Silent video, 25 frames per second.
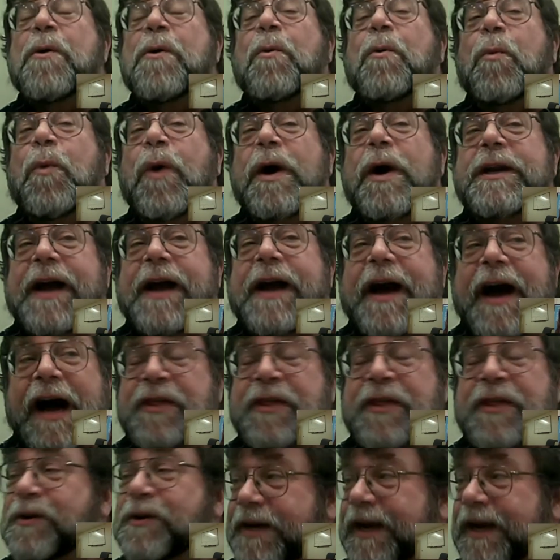One
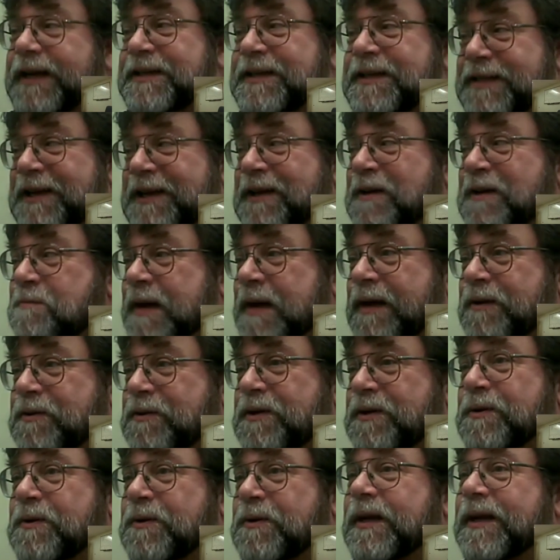other nice thing about
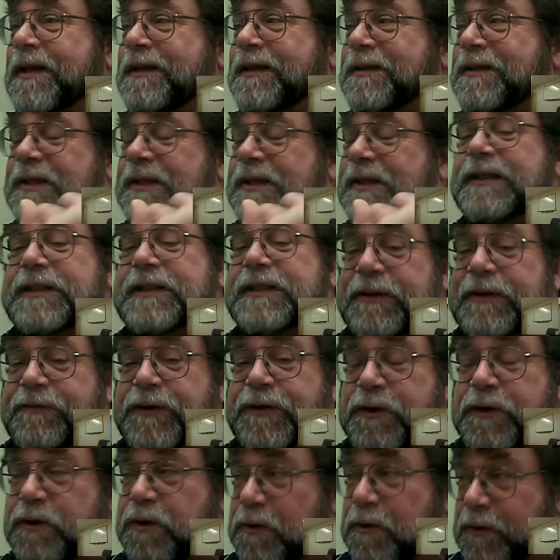doing this is if
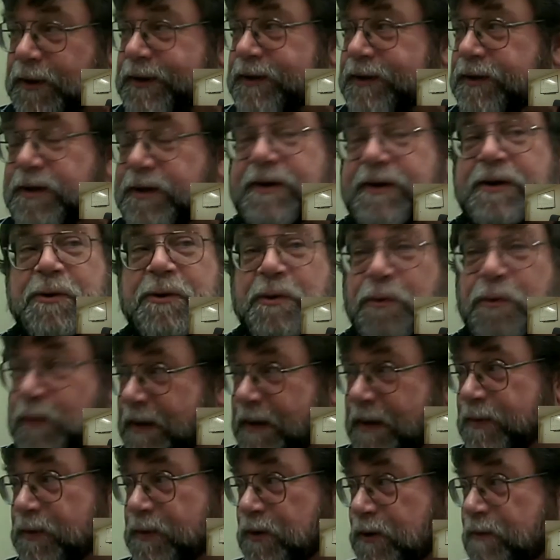you're going to do a
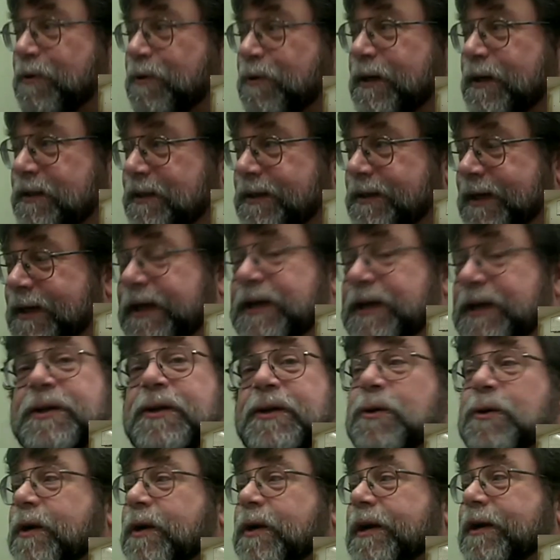webinar
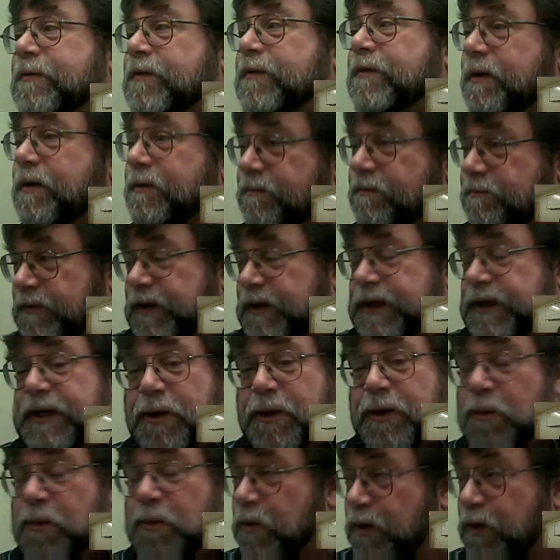presentation or even, you
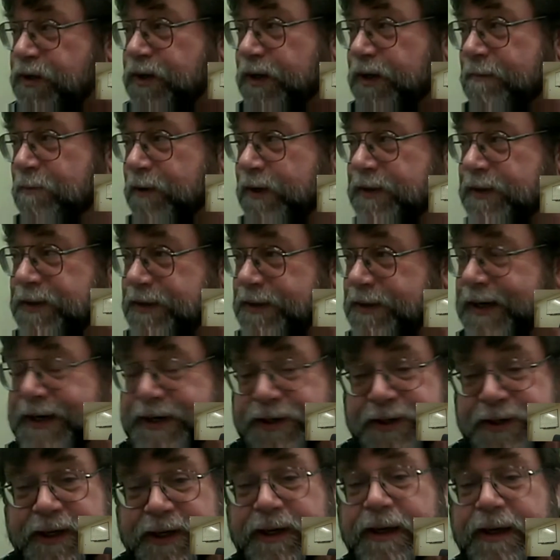know, a workshop
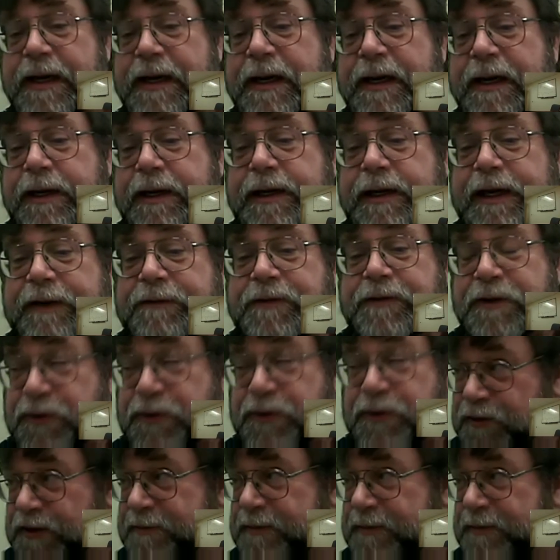presentation, if you
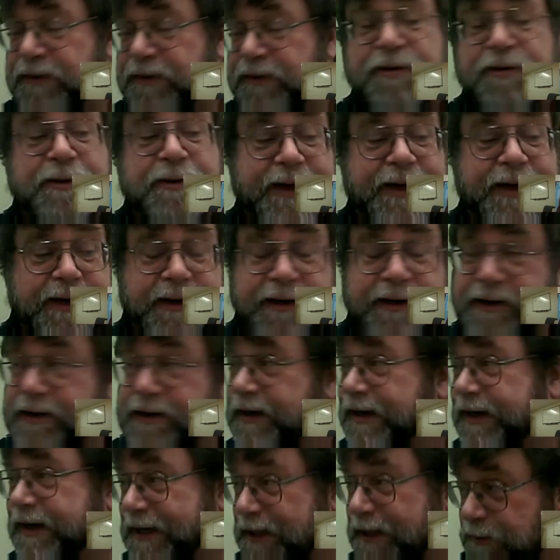stream it through here,
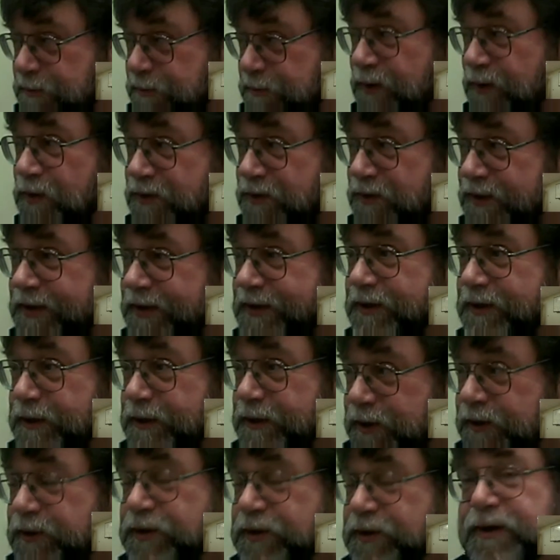it gets posted in
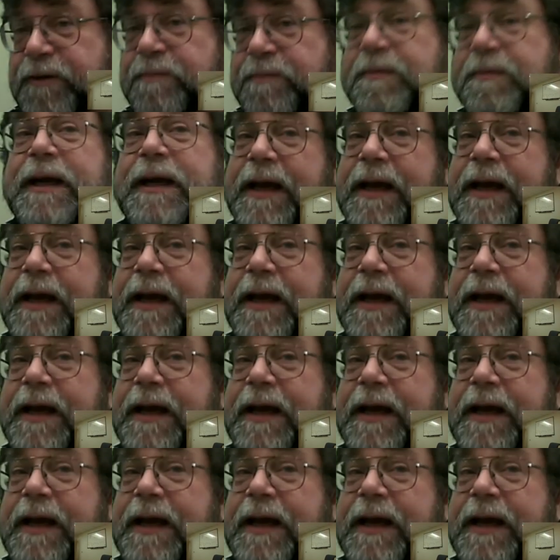YouTube.